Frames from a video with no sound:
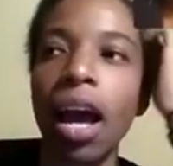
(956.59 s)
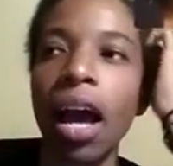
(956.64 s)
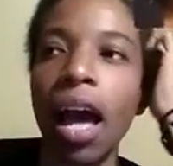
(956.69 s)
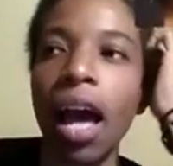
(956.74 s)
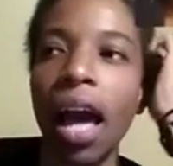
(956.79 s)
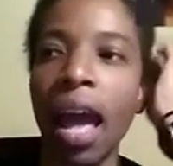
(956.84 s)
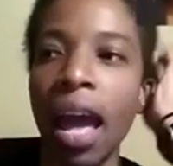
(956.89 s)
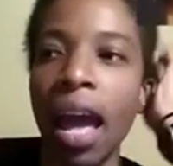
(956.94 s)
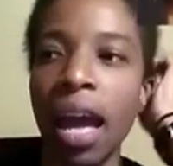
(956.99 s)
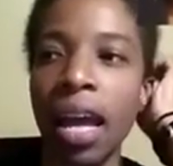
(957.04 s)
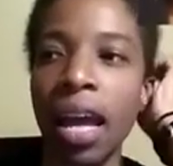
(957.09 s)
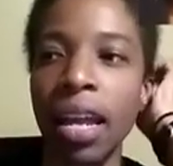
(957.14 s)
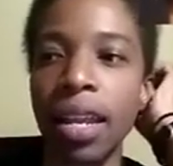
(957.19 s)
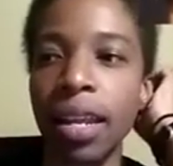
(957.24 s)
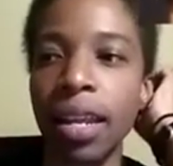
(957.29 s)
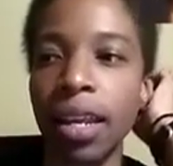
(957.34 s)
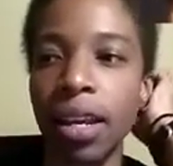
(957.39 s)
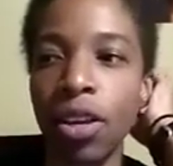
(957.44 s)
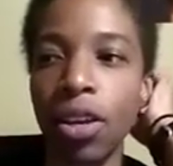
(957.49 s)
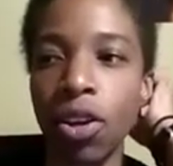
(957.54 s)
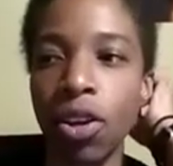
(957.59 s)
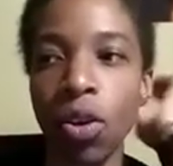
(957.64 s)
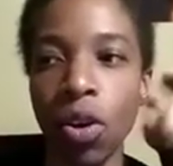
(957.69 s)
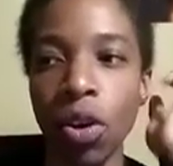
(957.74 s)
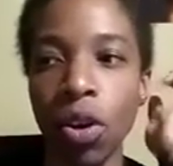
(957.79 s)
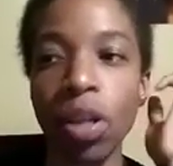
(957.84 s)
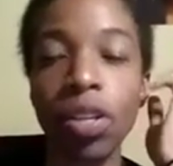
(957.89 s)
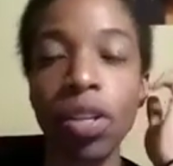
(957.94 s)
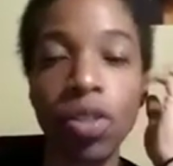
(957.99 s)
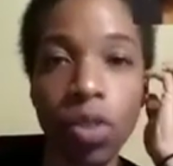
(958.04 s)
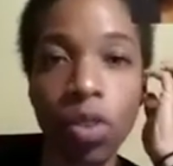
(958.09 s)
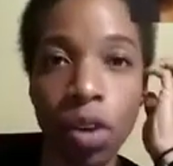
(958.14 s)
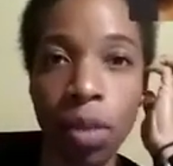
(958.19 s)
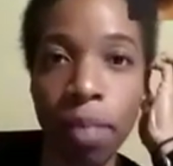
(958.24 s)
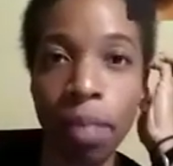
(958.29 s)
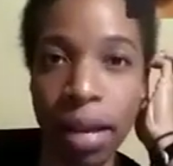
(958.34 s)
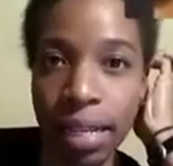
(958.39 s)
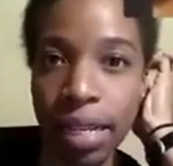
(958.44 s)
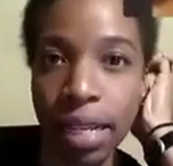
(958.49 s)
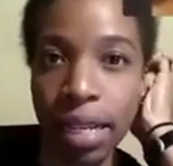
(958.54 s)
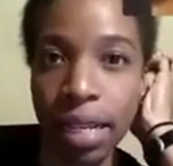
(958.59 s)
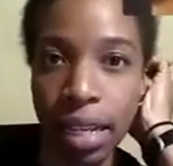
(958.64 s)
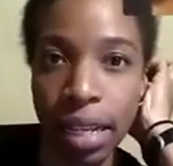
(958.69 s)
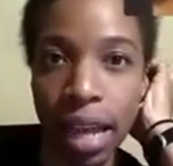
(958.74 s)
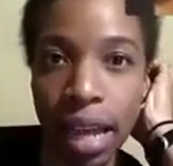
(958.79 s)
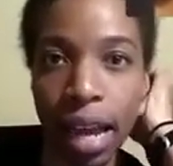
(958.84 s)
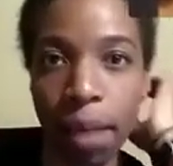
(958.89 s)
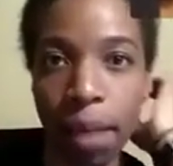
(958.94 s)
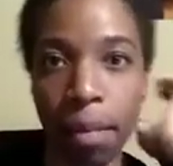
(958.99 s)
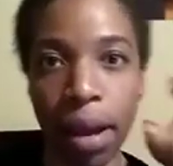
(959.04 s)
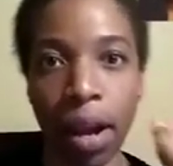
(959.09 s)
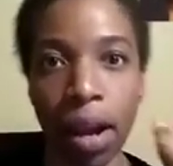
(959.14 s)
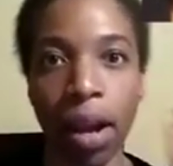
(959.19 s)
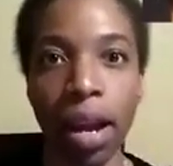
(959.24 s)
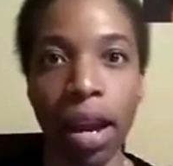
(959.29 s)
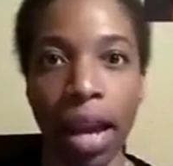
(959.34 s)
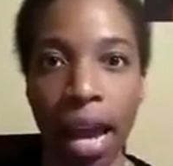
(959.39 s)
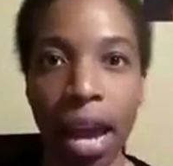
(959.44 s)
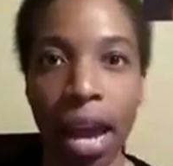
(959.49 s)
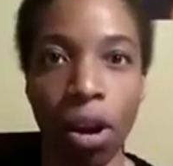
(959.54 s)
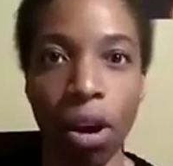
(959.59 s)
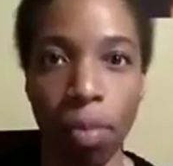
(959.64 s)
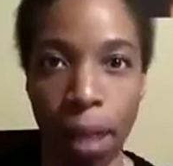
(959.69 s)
and you could do it basically like Mary Kay or